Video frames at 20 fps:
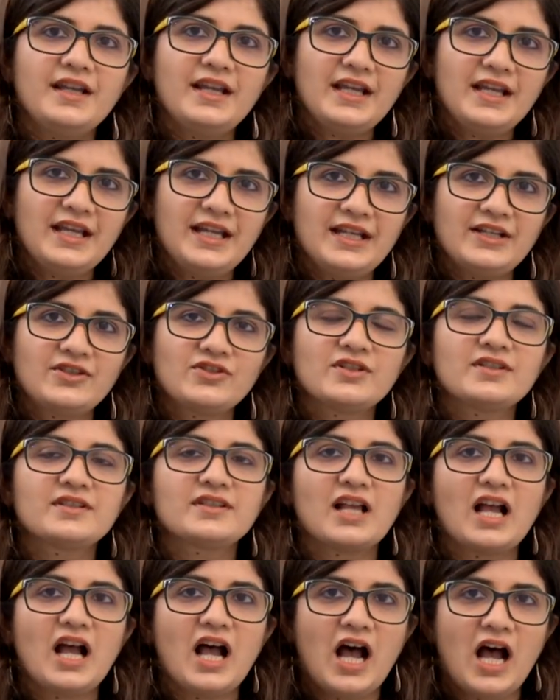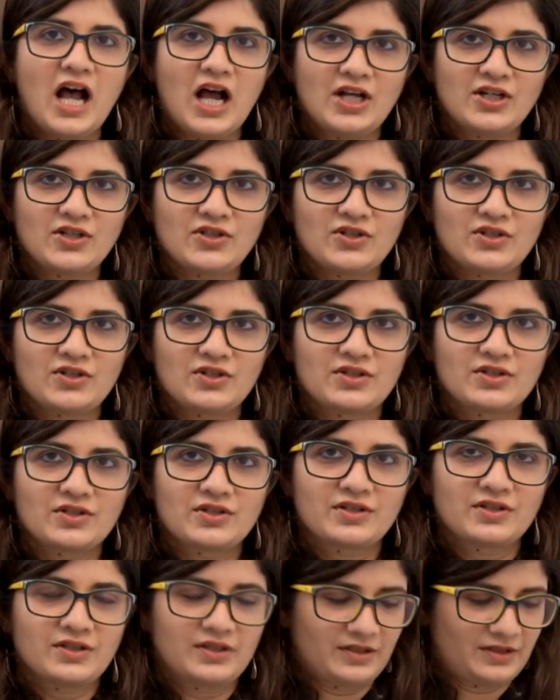H is Ash,
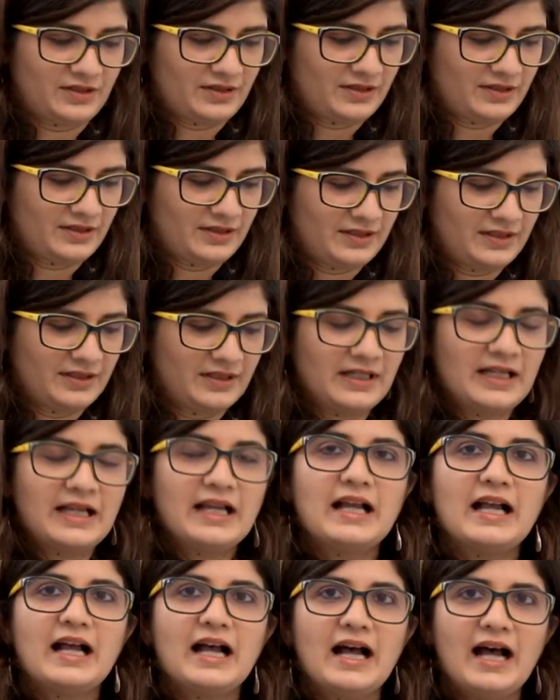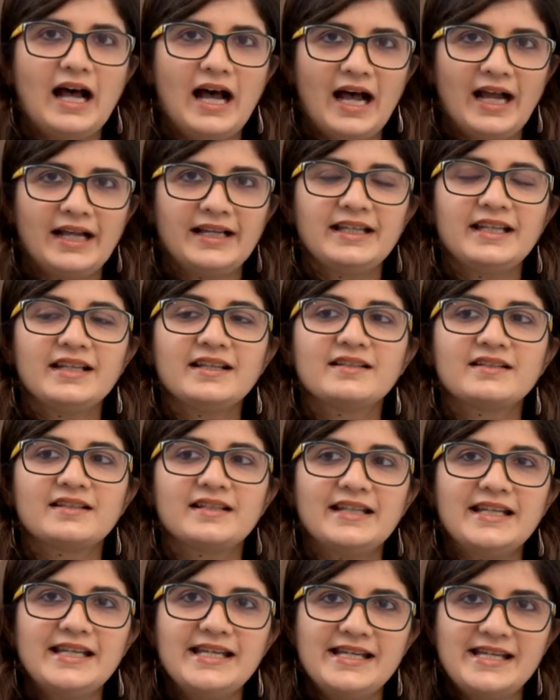I is
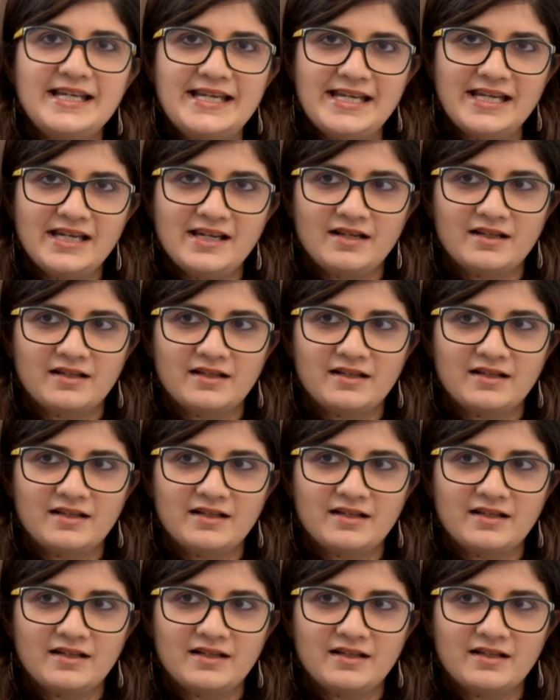E,